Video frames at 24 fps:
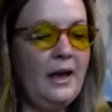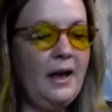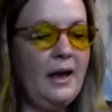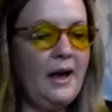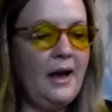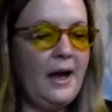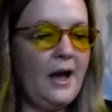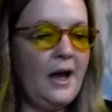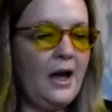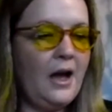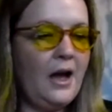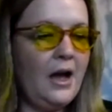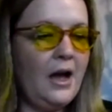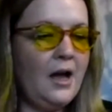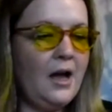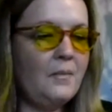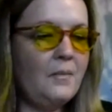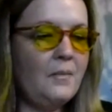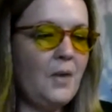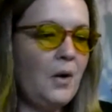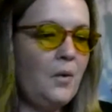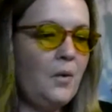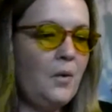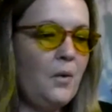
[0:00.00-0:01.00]

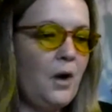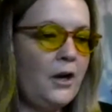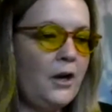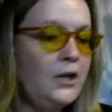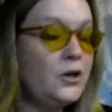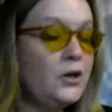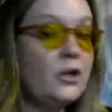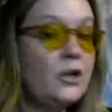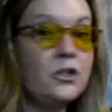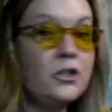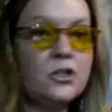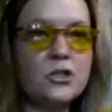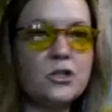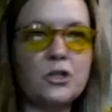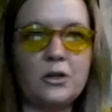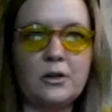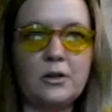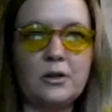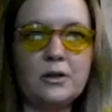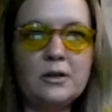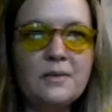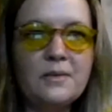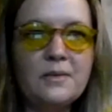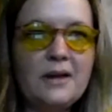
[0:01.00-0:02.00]
Are you
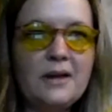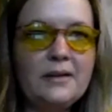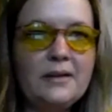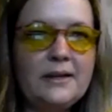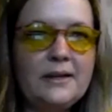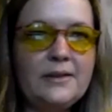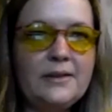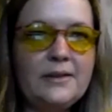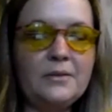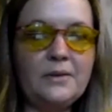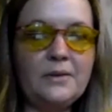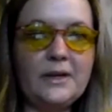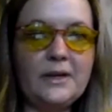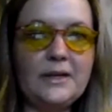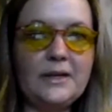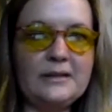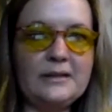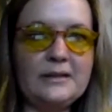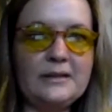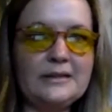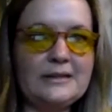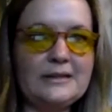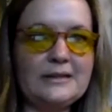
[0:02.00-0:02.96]
concerned about like the risks?